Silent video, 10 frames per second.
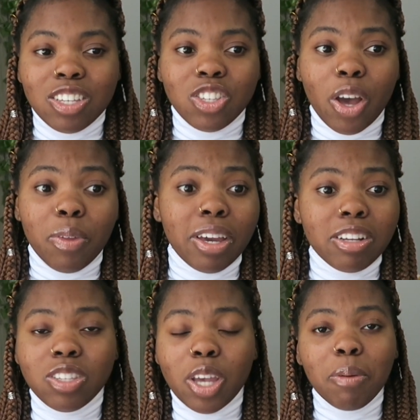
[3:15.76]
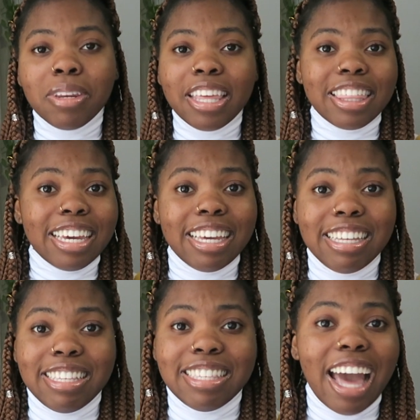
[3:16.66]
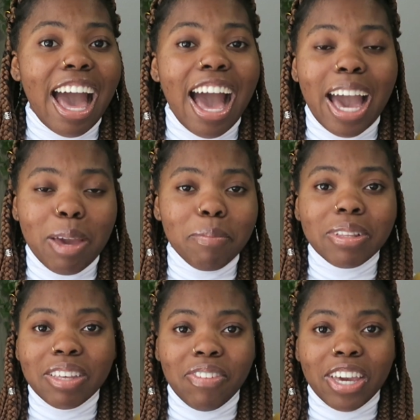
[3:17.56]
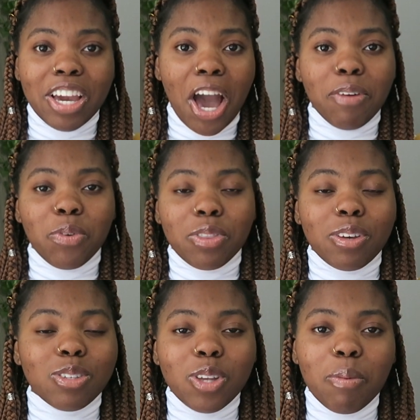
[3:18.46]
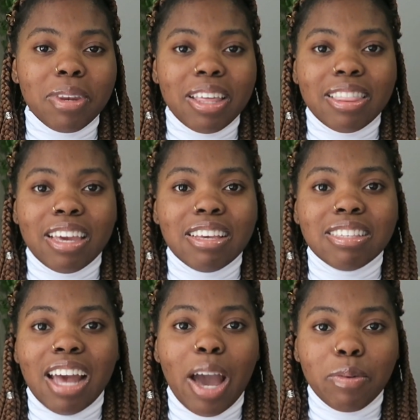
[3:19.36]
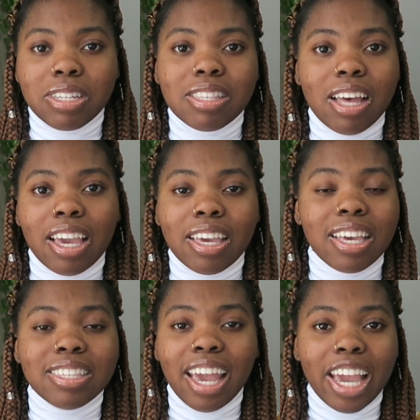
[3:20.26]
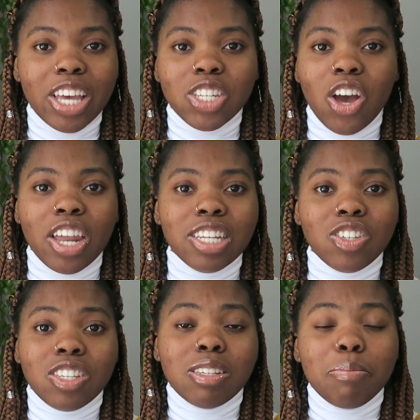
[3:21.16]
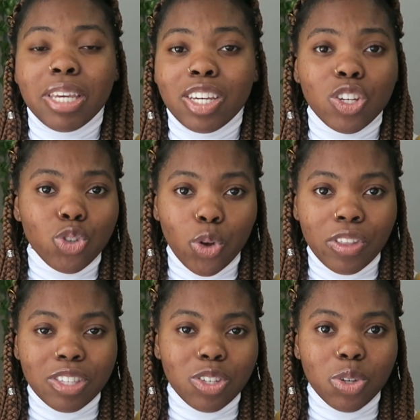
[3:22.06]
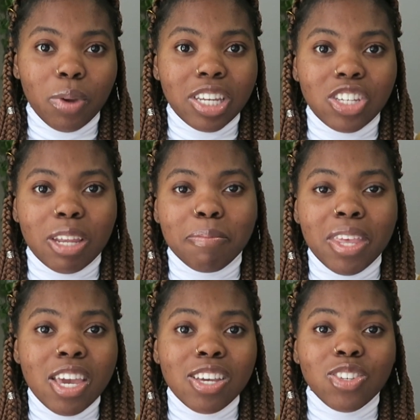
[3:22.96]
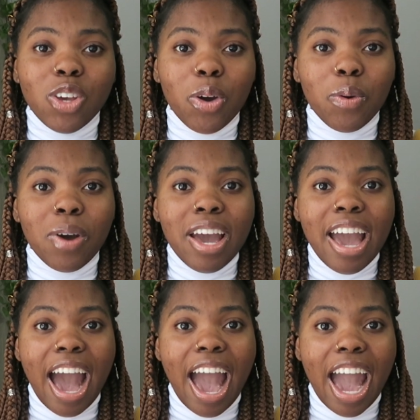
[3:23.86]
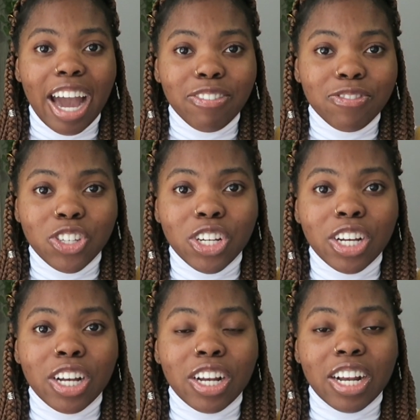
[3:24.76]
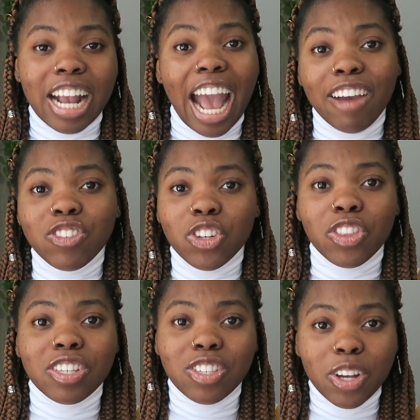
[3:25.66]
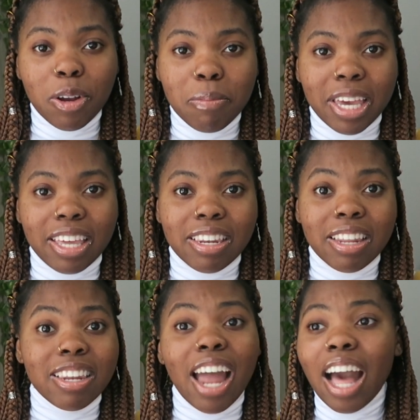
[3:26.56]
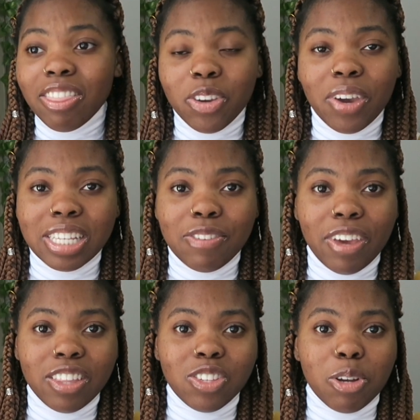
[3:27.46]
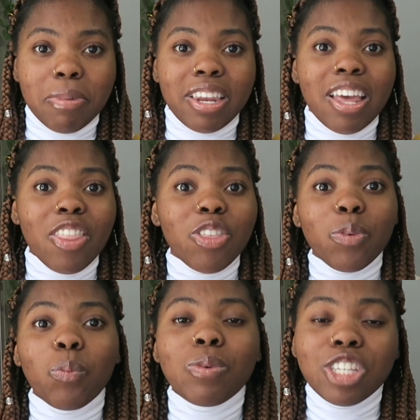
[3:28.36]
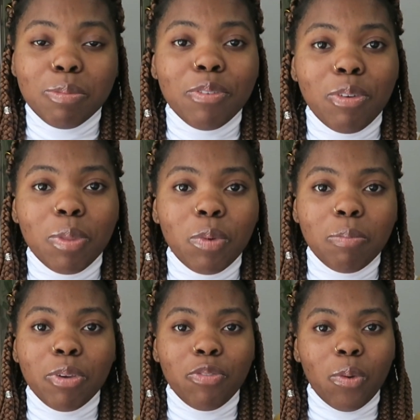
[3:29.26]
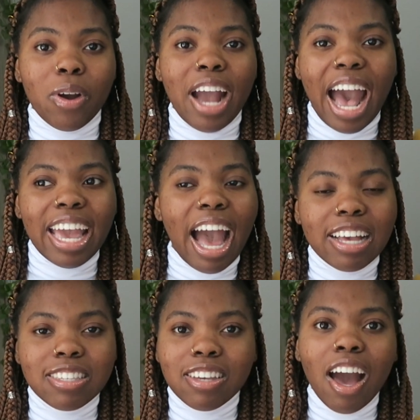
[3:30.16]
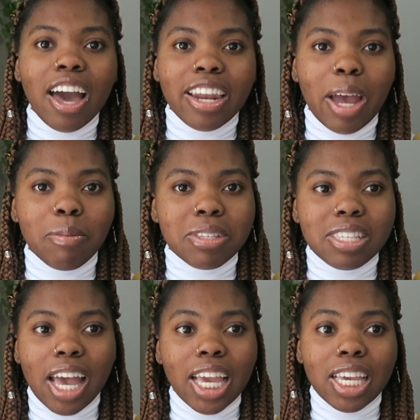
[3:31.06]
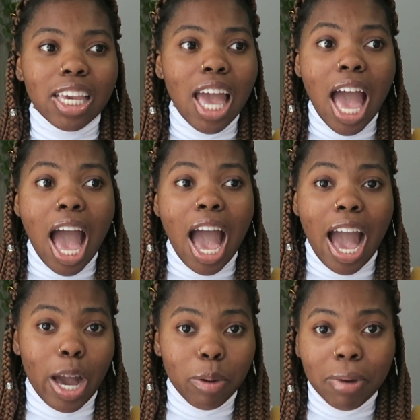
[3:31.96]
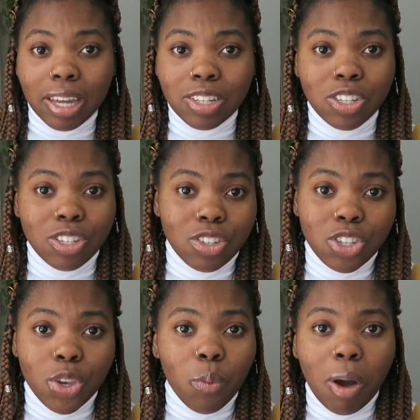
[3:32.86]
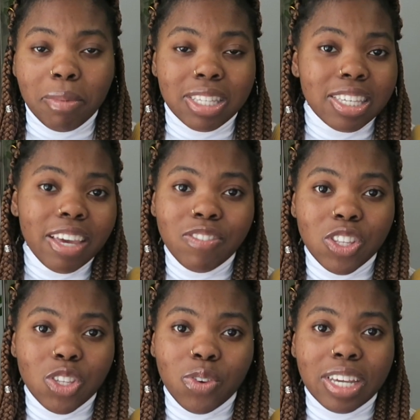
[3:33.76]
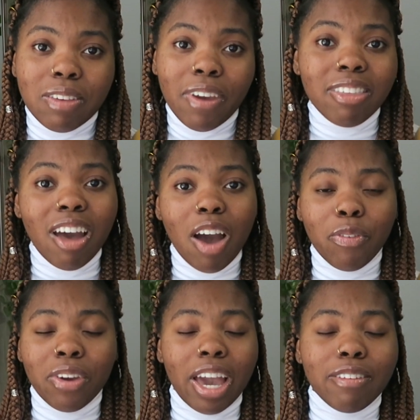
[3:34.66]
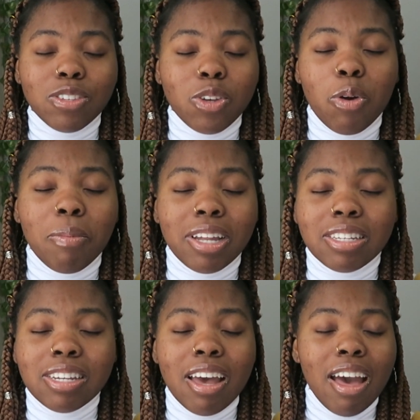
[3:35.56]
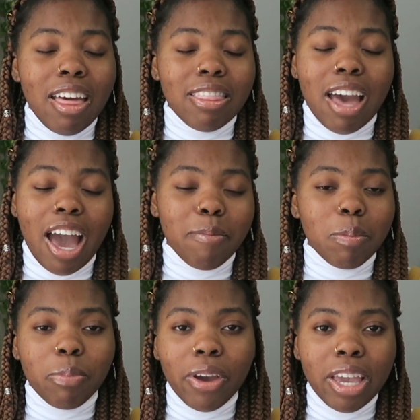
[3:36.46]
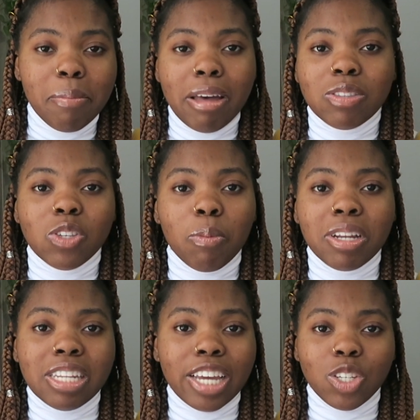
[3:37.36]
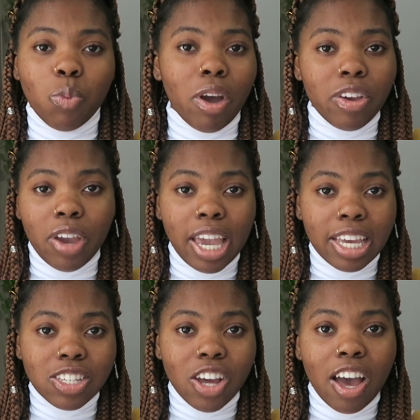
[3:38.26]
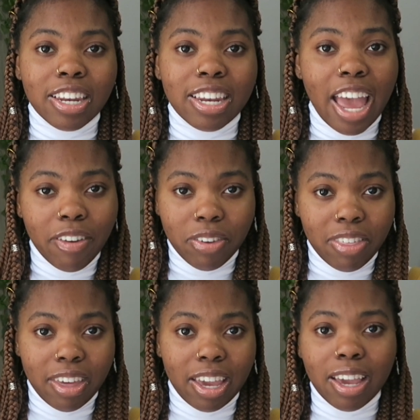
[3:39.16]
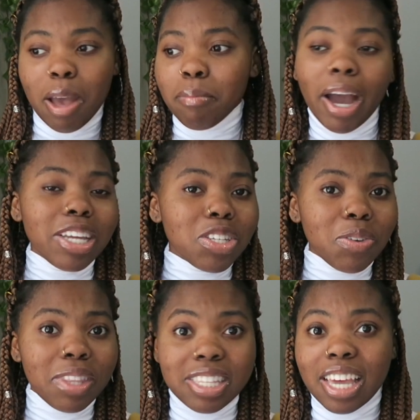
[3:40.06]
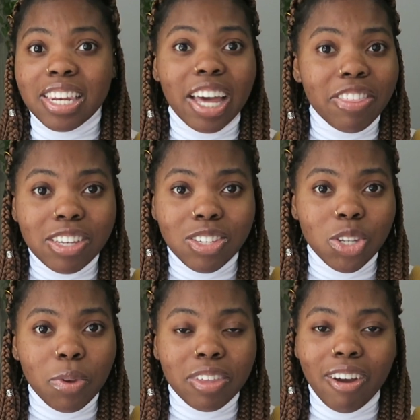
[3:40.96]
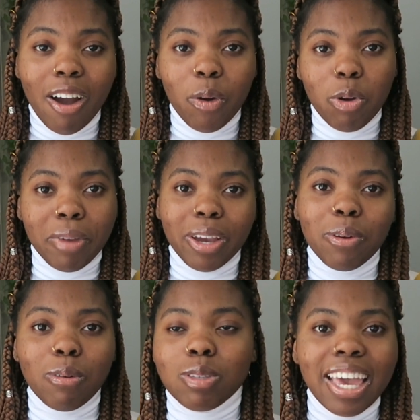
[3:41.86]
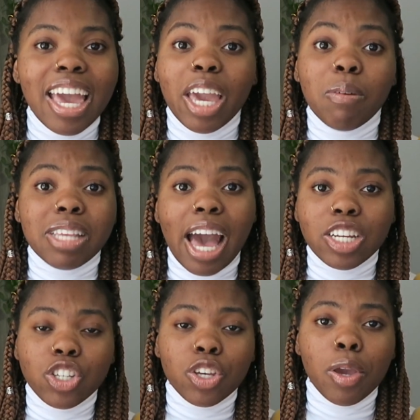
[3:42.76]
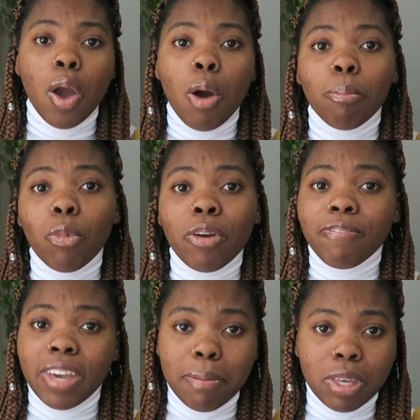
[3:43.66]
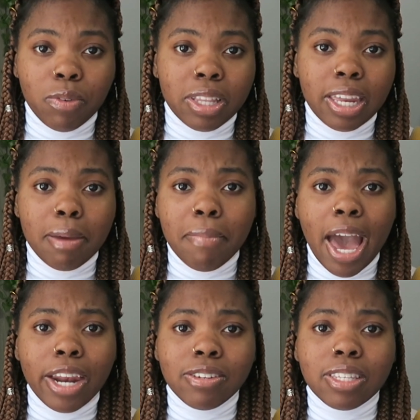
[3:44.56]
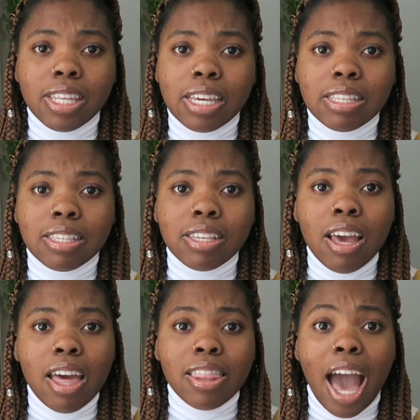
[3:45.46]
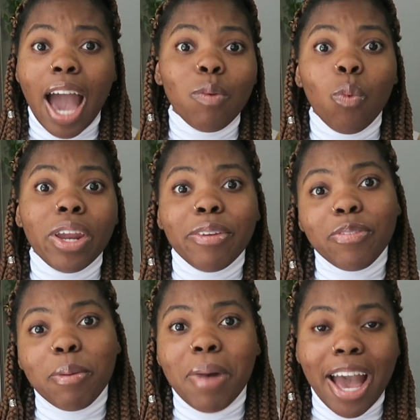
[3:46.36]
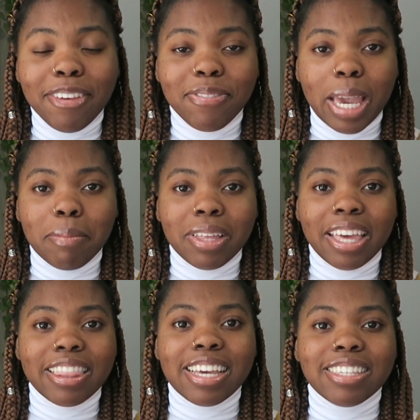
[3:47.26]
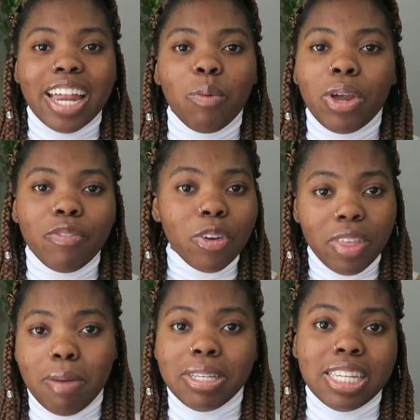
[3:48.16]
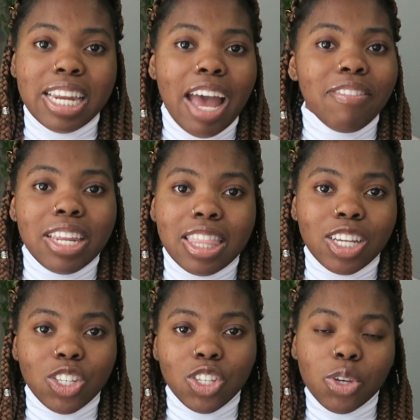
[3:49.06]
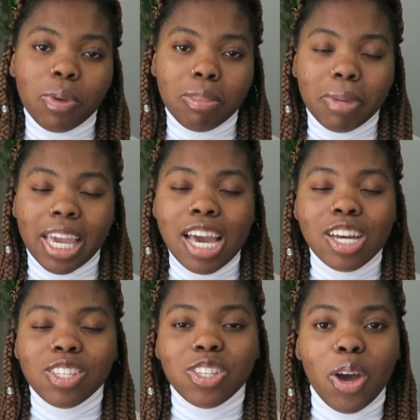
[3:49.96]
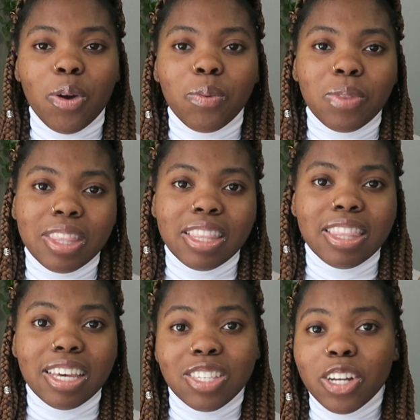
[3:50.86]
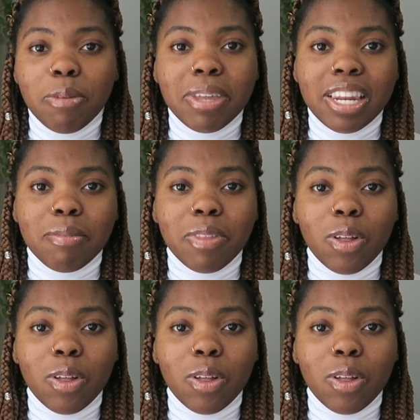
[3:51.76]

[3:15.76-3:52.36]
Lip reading: So there's so many things that I am believing in God for, and there's so many things that I would just like His hand on and just be in control of the situation. So after the sermon, not the Crazy Faith sermon, the sermon from the week before, I asked God, I was like, how much do you want me to give to this Crazy Faith offering? I have so much that I've been praying about, and so much that I just want your hand on and everything. Mind you, this had nothing to do with the car or my goals. It was actually more family related matters, things that I wanted for my family and things that I wanted for them. It didn't have anything to do with me. So the sermon